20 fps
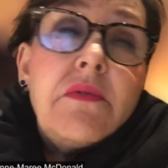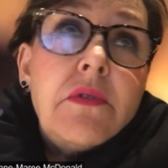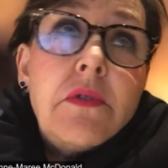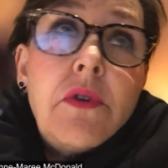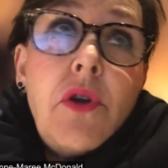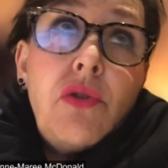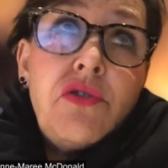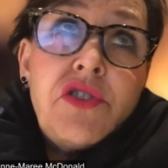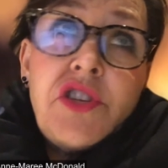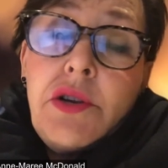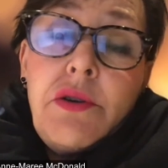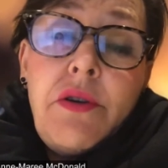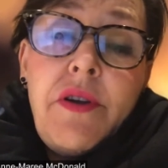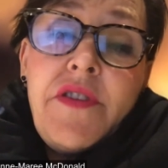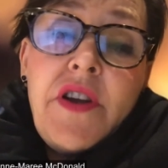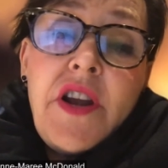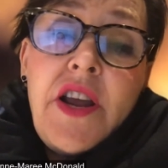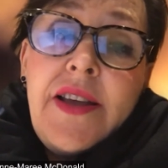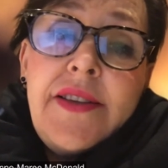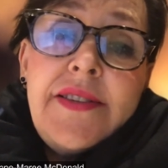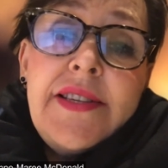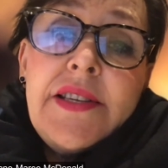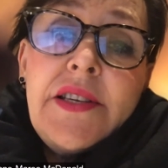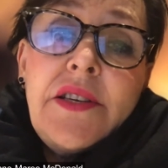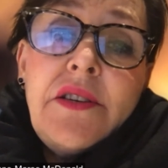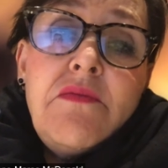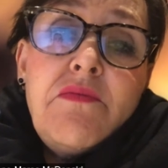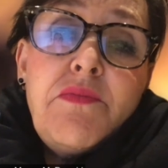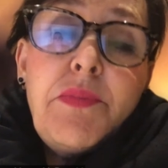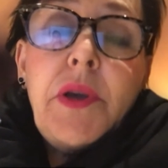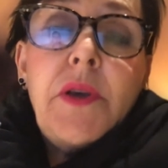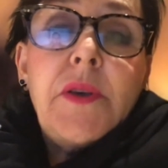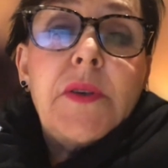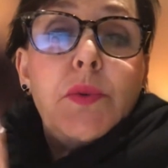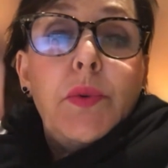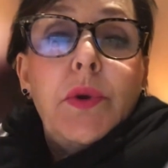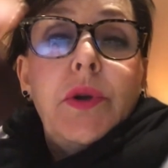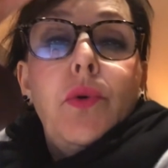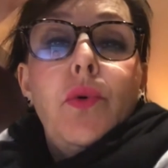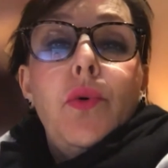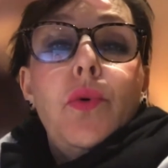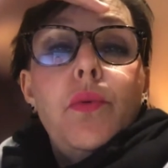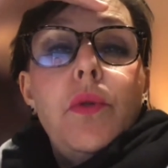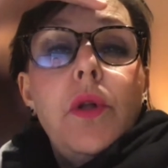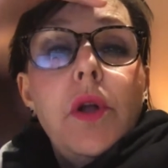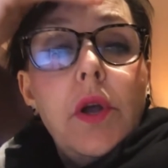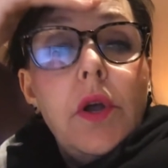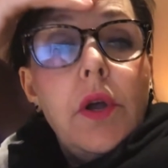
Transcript: not Dear Evan Hansen, because we're all,